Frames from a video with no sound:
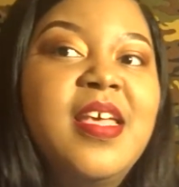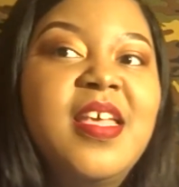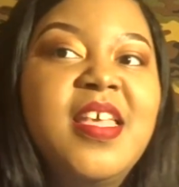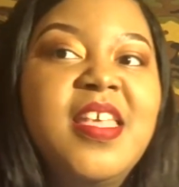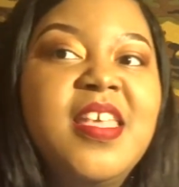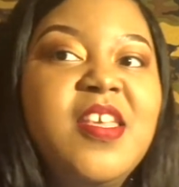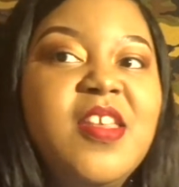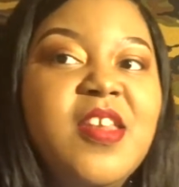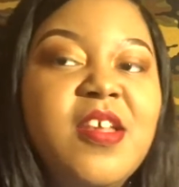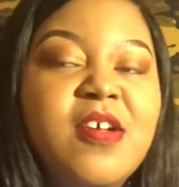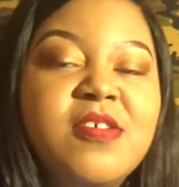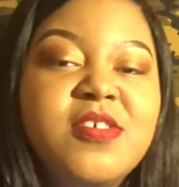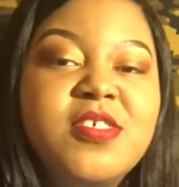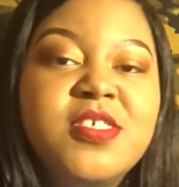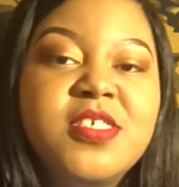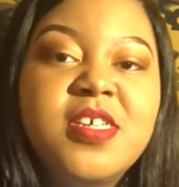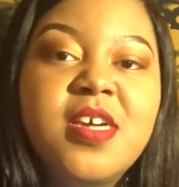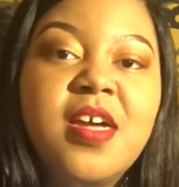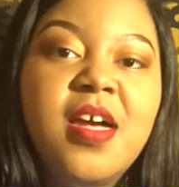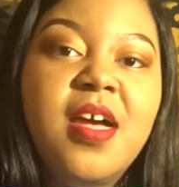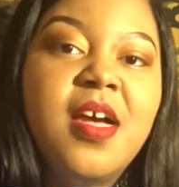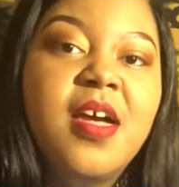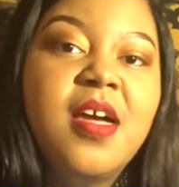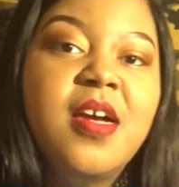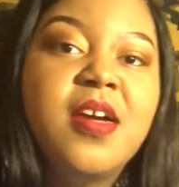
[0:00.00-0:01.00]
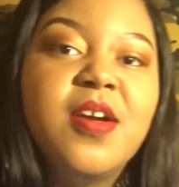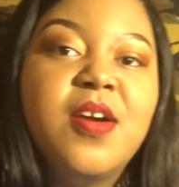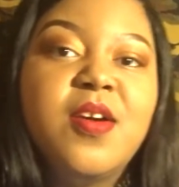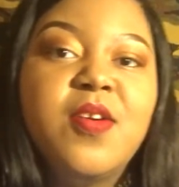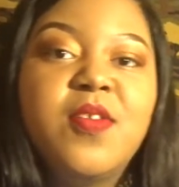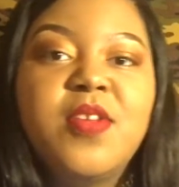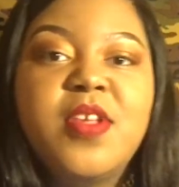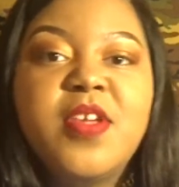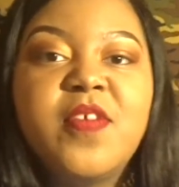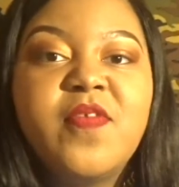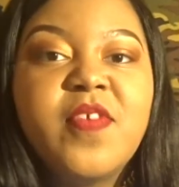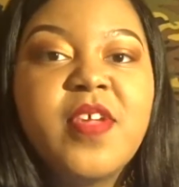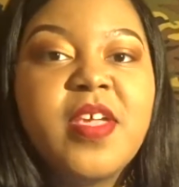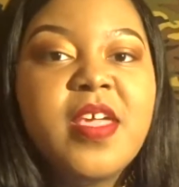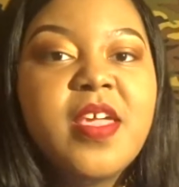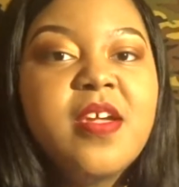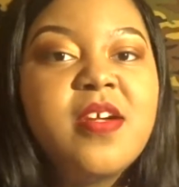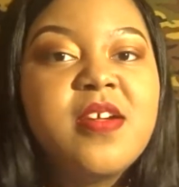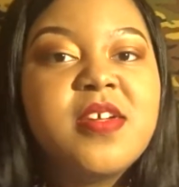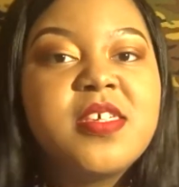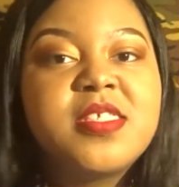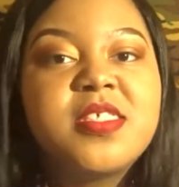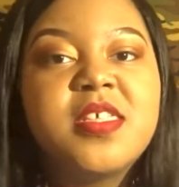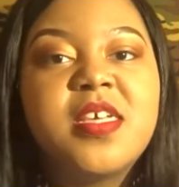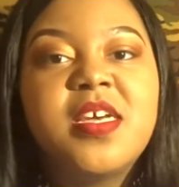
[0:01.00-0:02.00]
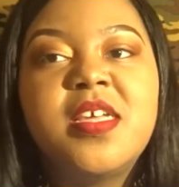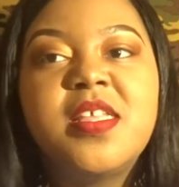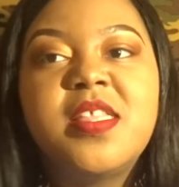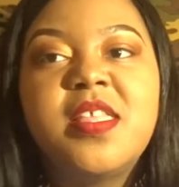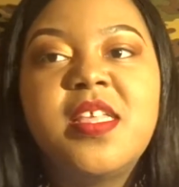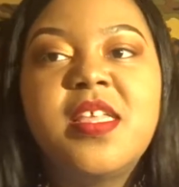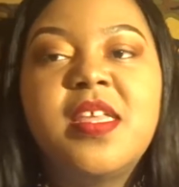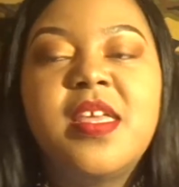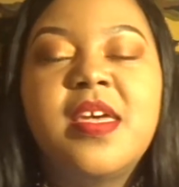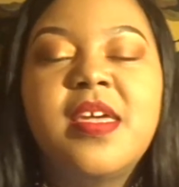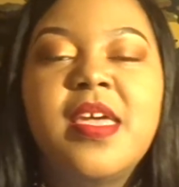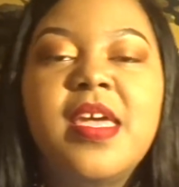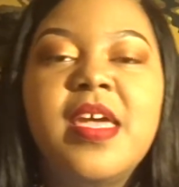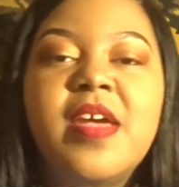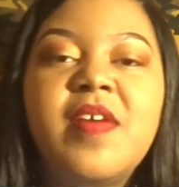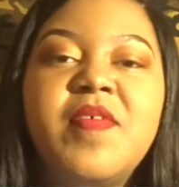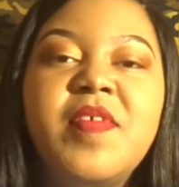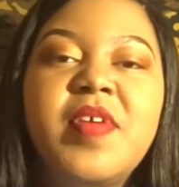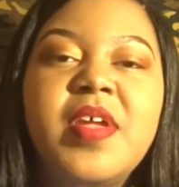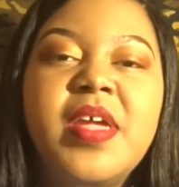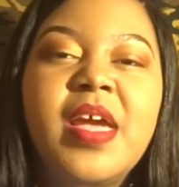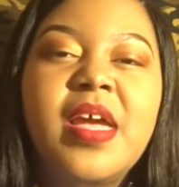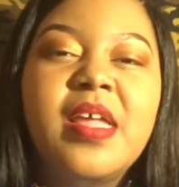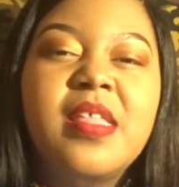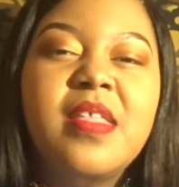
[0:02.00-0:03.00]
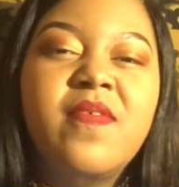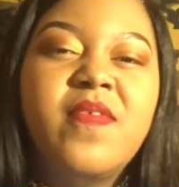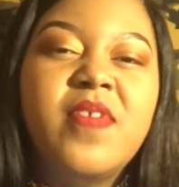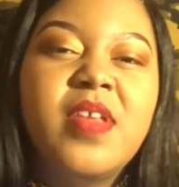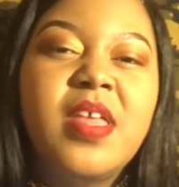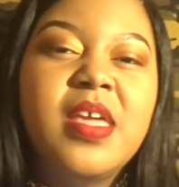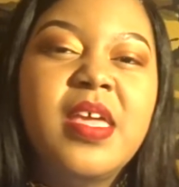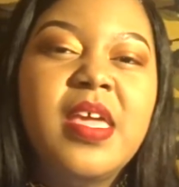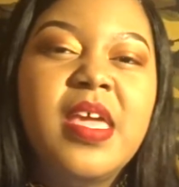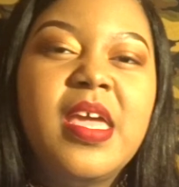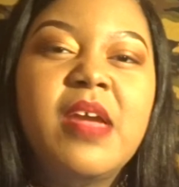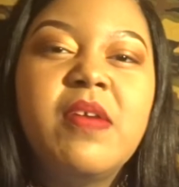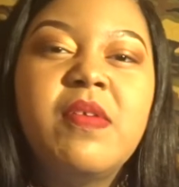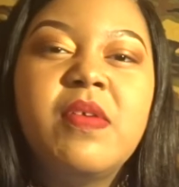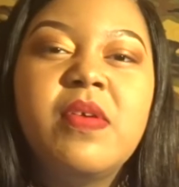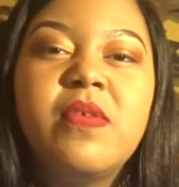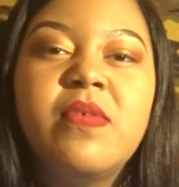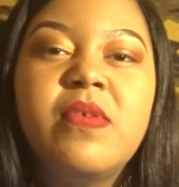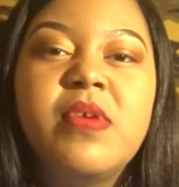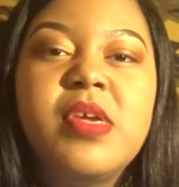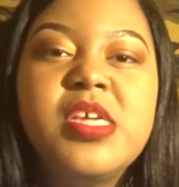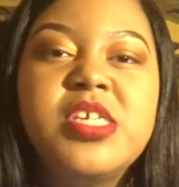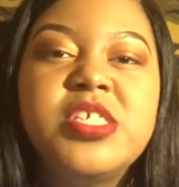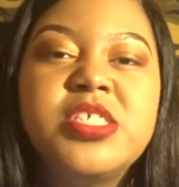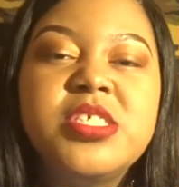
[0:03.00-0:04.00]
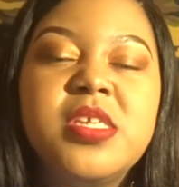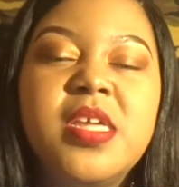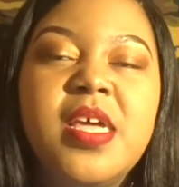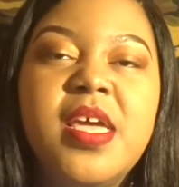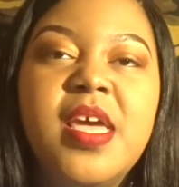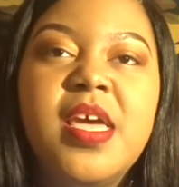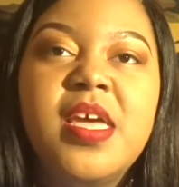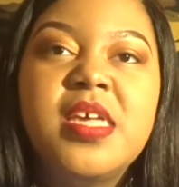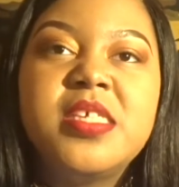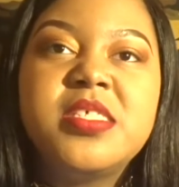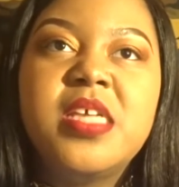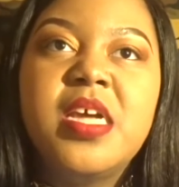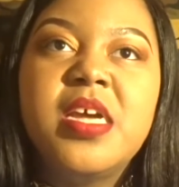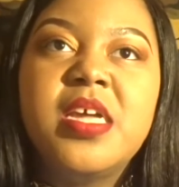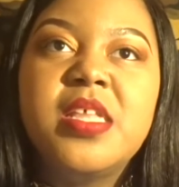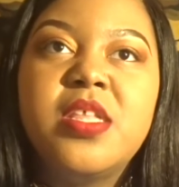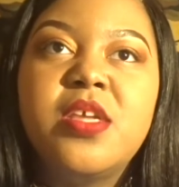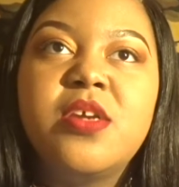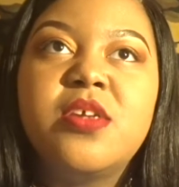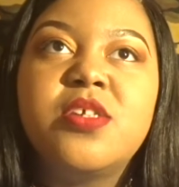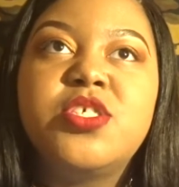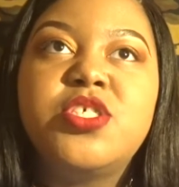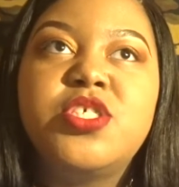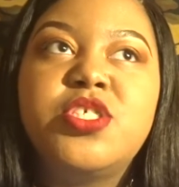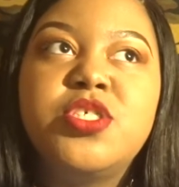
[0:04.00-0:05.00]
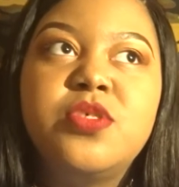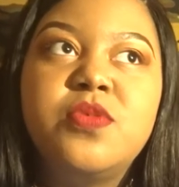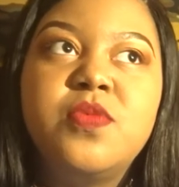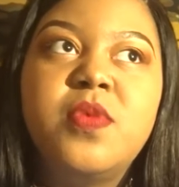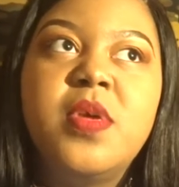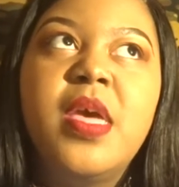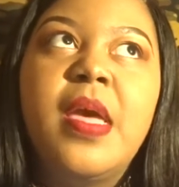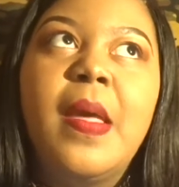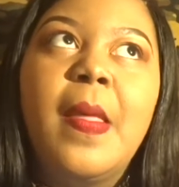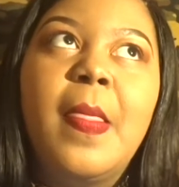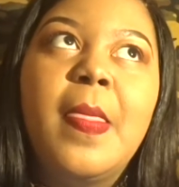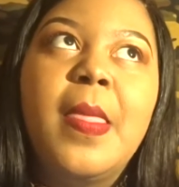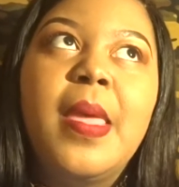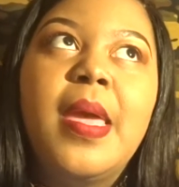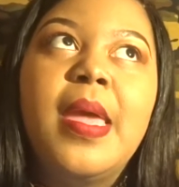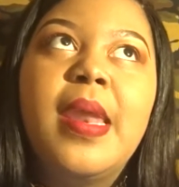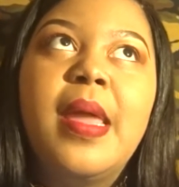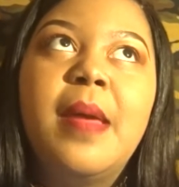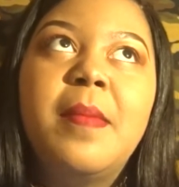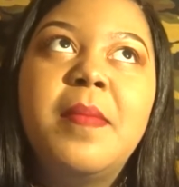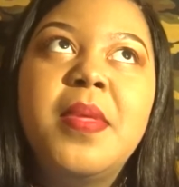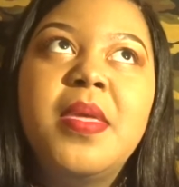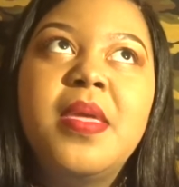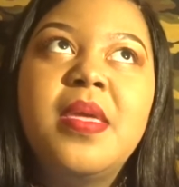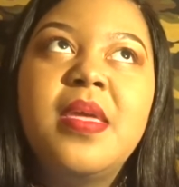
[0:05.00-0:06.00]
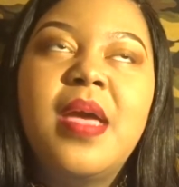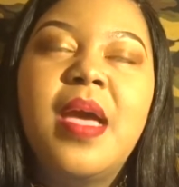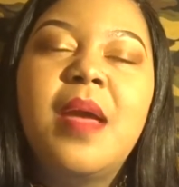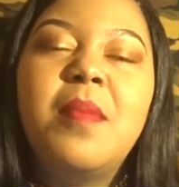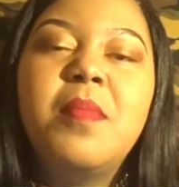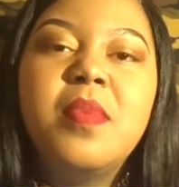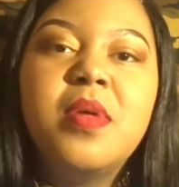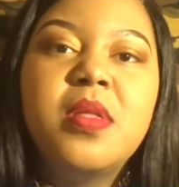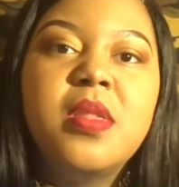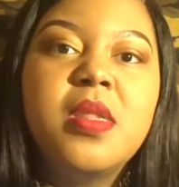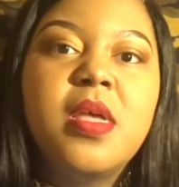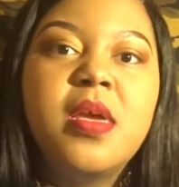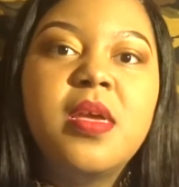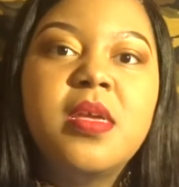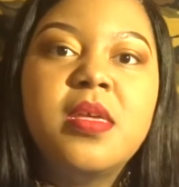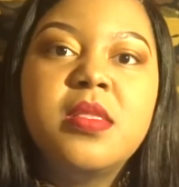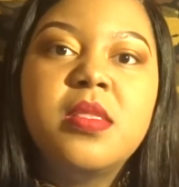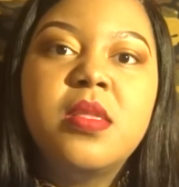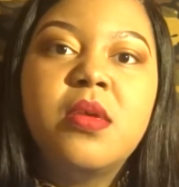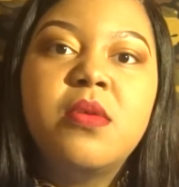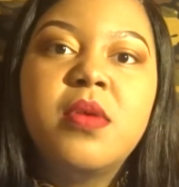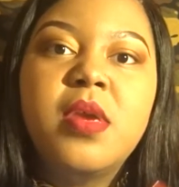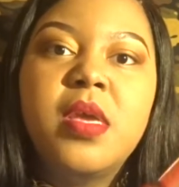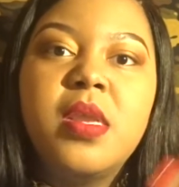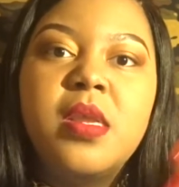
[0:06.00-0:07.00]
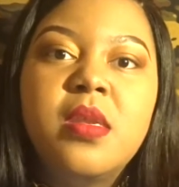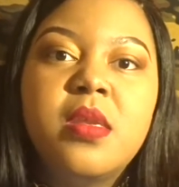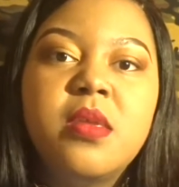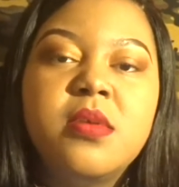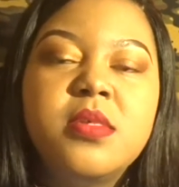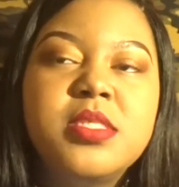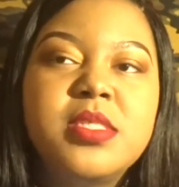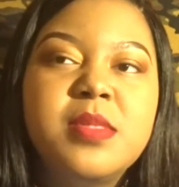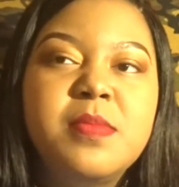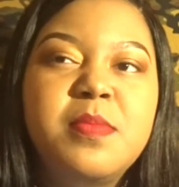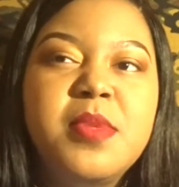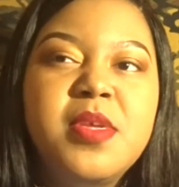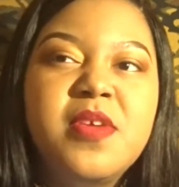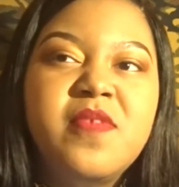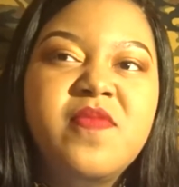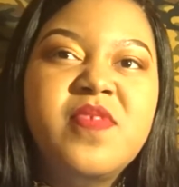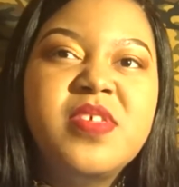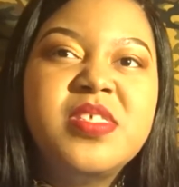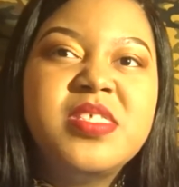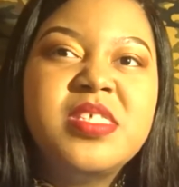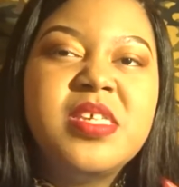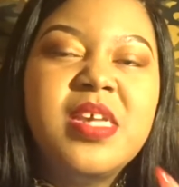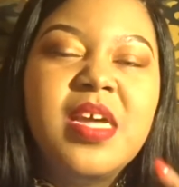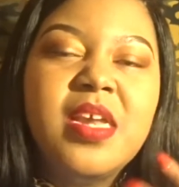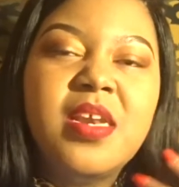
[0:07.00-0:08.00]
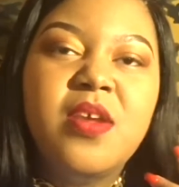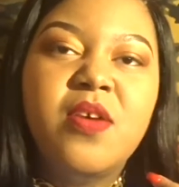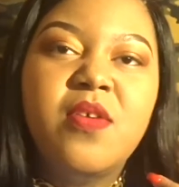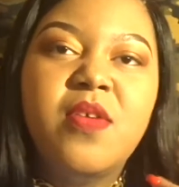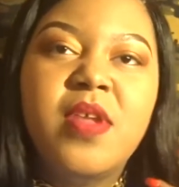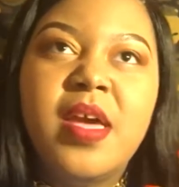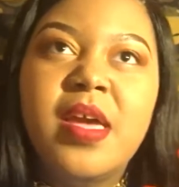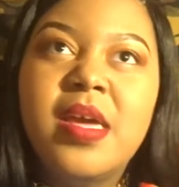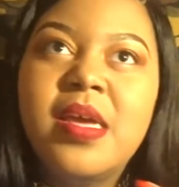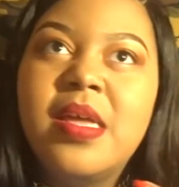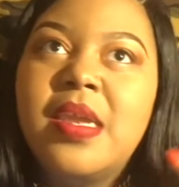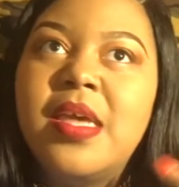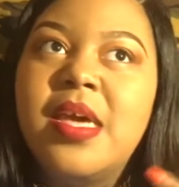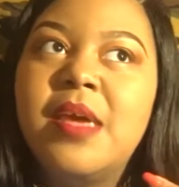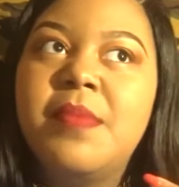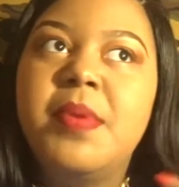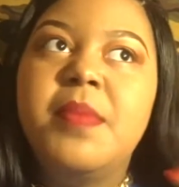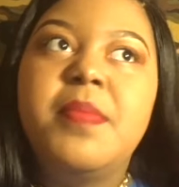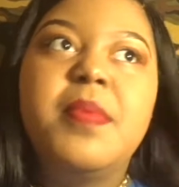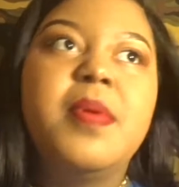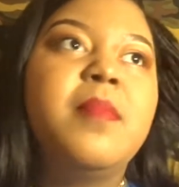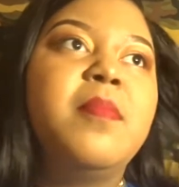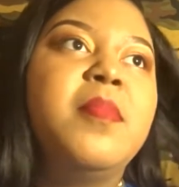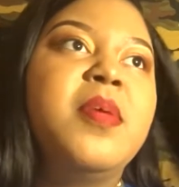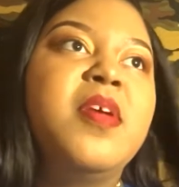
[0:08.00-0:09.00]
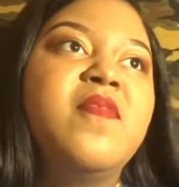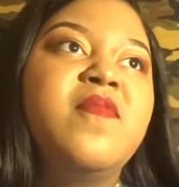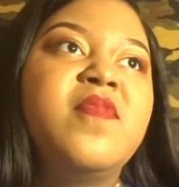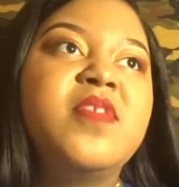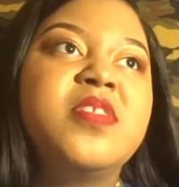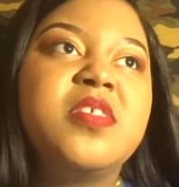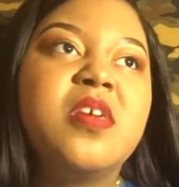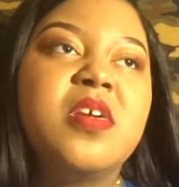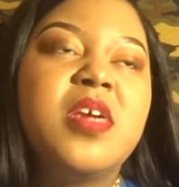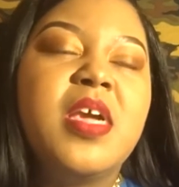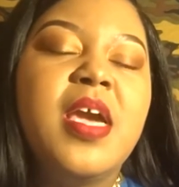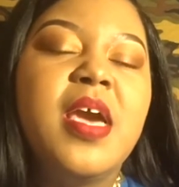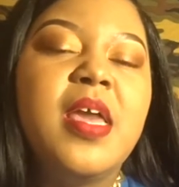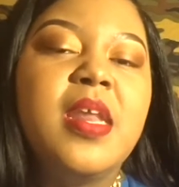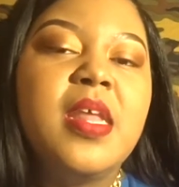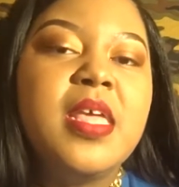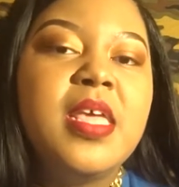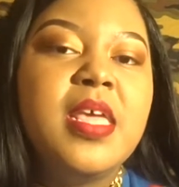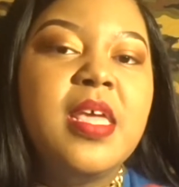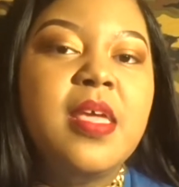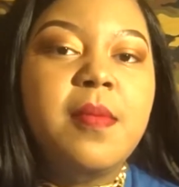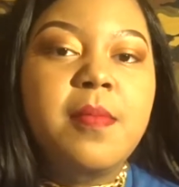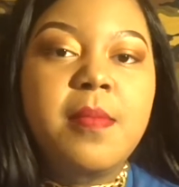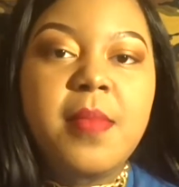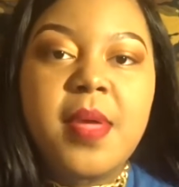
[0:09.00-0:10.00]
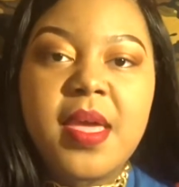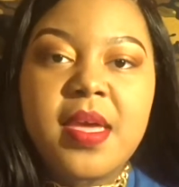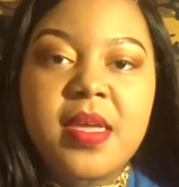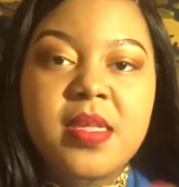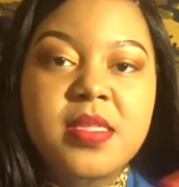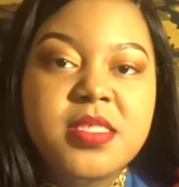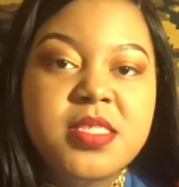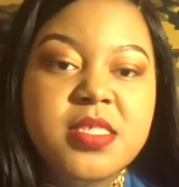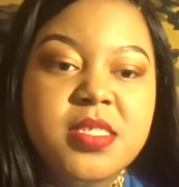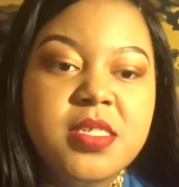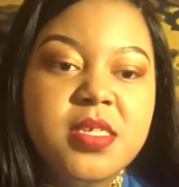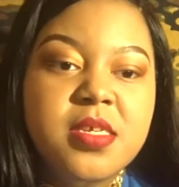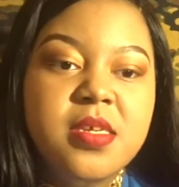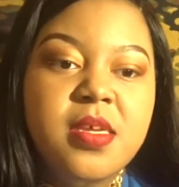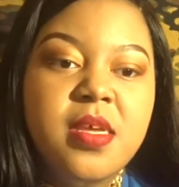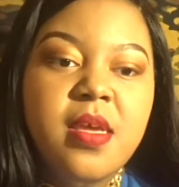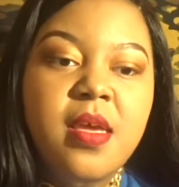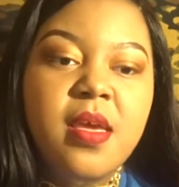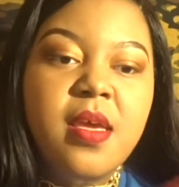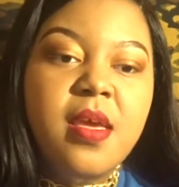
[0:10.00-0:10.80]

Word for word: you know Chicago different areas like they're like every I feel like every region has like their shoe and I mean I'm like located close to Memphis and I know like a lot of people in Memphis are kind of getting back into the